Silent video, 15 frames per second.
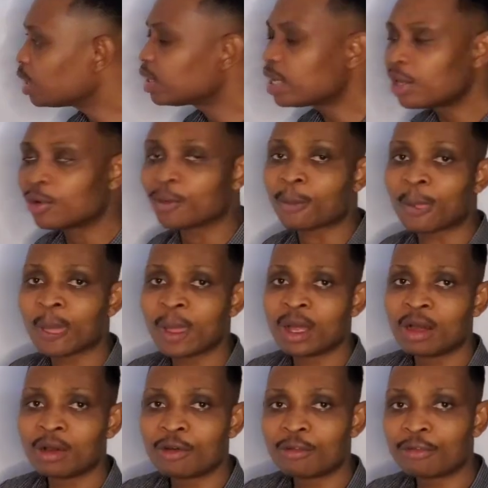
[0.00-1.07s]
Now,
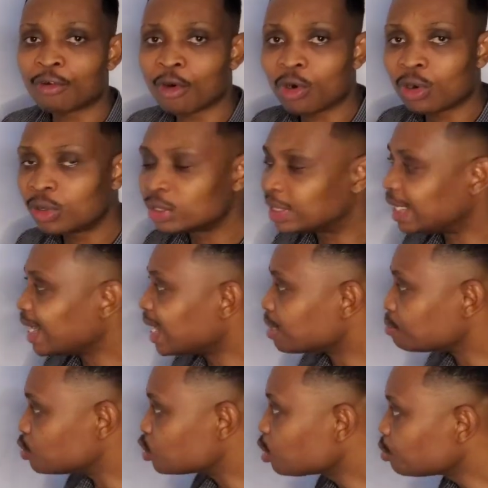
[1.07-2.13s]
for the
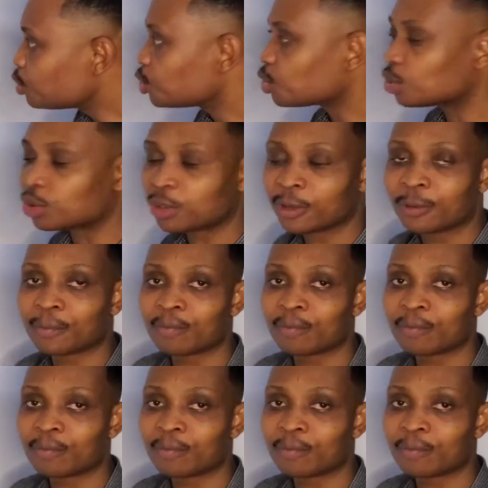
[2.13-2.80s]
absorption